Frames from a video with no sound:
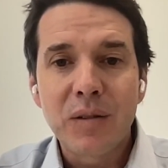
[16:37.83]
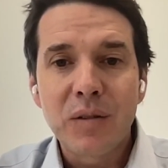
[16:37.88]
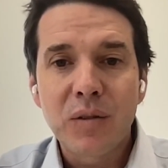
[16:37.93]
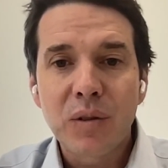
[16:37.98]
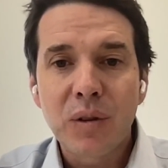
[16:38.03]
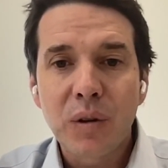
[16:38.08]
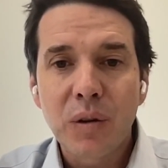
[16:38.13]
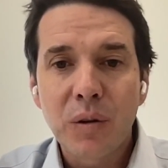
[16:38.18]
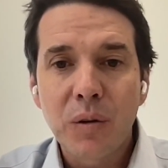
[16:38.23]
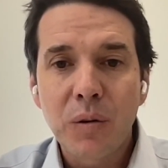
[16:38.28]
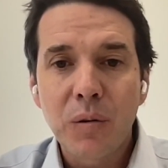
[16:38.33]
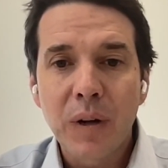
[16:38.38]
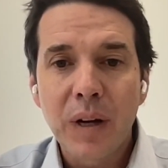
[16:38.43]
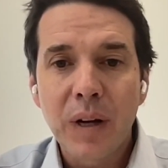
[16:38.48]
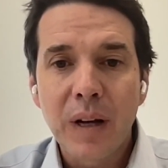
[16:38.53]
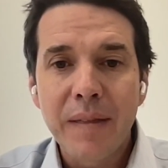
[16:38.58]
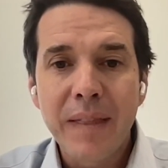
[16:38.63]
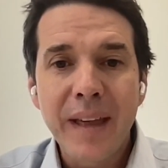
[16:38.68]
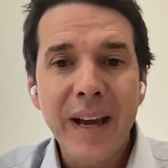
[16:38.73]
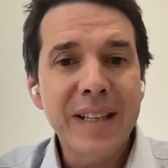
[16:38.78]
So
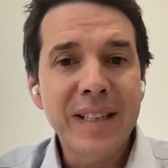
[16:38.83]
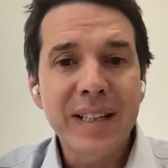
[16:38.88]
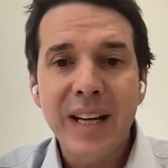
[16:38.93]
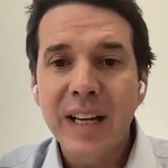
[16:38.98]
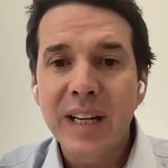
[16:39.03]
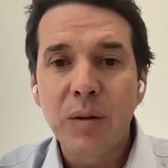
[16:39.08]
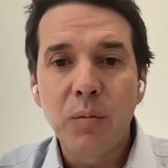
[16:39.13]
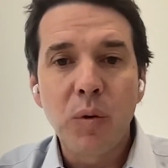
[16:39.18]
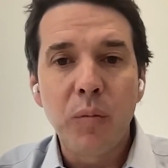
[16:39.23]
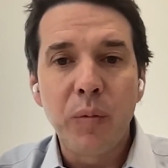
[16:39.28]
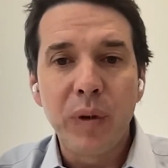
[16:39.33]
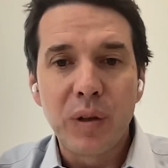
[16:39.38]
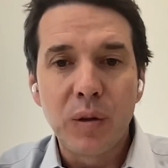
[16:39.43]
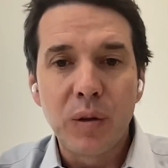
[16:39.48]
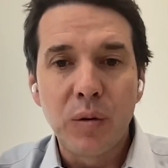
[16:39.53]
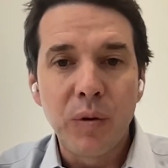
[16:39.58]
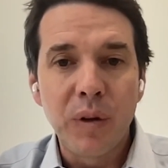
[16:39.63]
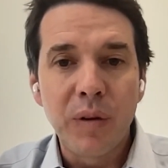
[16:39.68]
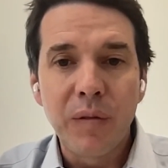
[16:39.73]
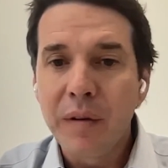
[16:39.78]
that's kind of what we
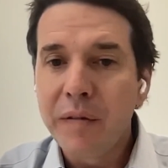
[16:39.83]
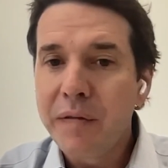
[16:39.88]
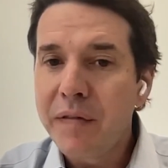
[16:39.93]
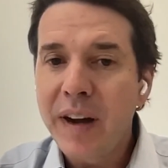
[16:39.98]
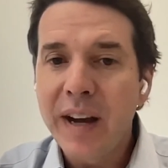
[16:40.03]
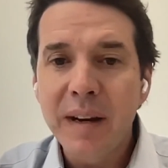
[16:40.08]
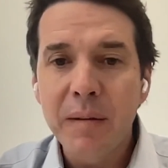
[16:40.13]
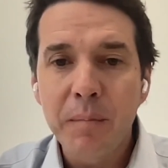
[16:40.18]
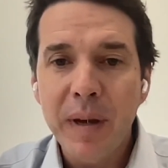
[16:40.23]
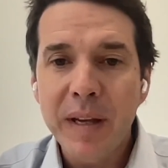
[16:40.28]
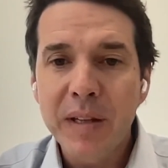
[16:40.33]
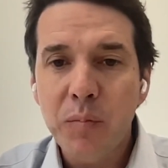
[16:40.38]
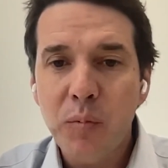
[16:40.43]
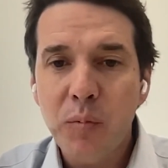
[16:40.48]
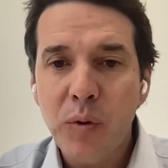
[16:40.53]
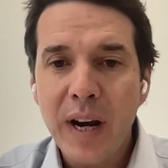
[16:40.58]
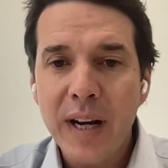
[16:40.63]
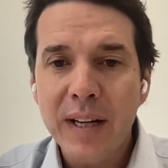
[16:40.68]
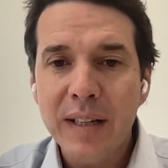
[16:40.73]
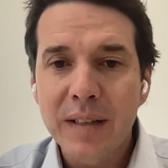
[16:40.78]
do. We find best
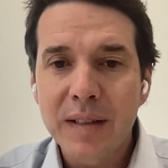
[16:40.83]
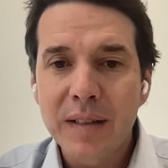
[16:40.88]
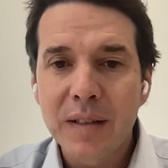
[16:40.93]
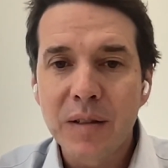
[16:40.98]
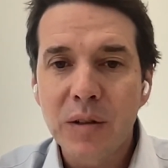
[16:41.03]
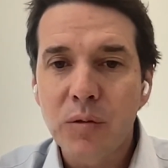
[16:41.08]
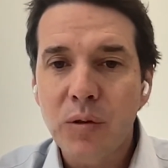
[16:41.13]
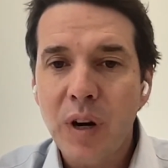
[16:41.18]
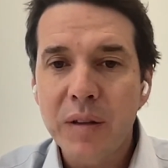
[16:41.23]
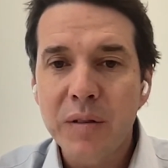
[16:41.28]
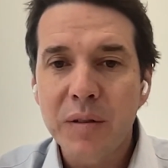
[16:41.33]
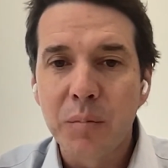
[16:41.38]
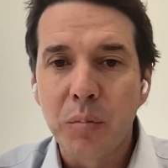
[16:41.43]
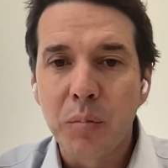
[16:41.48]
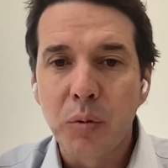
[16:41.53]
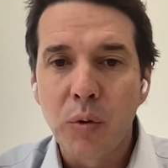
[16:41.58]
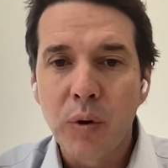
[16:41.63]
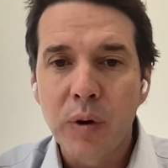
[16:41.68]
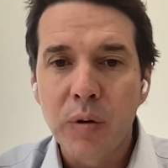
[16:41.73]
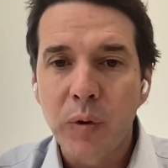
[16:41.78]
practices across the
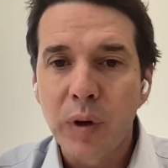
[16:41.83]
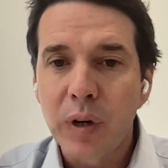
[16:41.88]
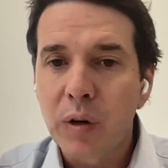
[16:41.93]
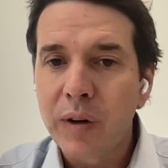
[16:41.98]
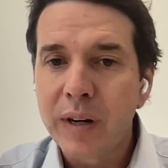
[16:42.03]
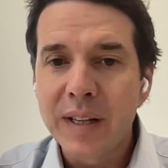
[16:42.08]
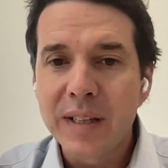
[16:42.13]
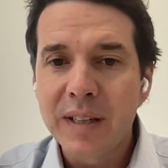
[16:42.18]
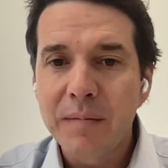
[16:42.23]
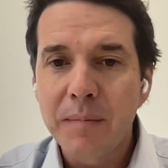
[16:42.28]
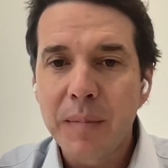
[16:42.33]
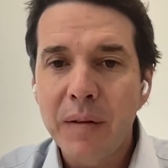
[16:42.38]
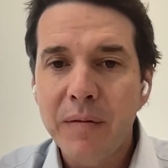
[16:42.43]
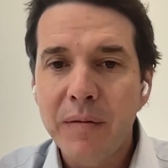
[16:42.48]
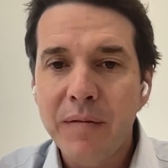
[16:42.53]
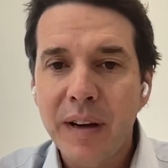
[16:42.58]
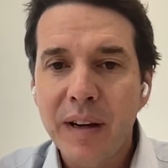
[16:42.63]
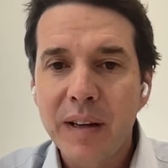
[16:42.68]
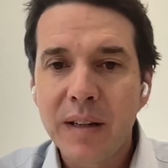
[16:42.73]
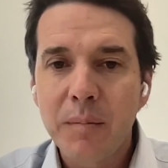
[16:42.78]
board. We're crazy
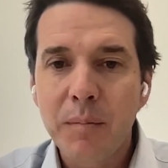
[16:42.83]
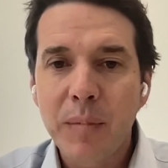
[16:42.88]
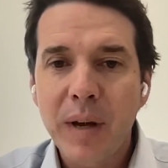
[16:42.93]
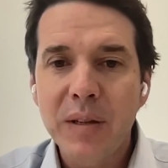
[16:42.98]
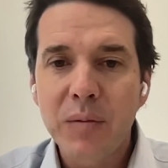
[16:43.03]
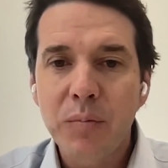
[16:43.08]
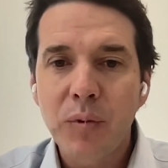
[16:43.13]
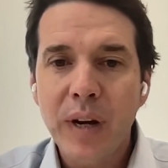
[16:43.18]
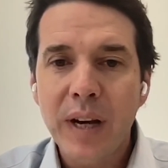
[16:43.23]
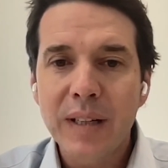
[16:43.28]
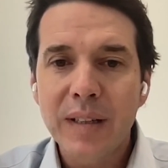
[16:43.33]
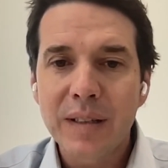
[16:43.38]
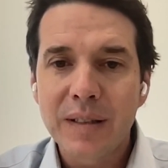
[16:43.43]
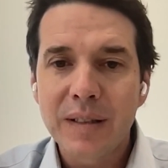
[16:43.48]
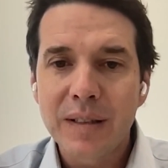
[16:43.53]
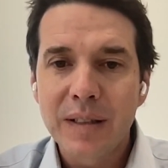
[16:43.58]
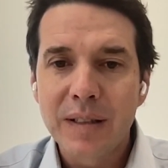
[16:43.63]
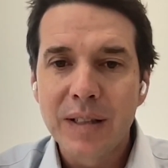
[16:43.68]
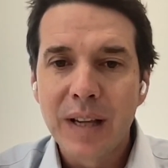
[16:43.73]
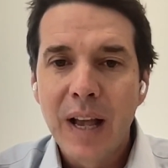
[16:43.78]
about finding best
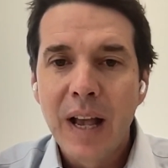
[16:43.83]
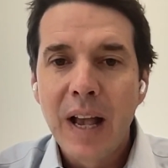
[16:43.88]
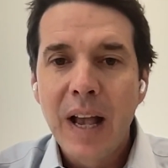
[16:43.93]
practices.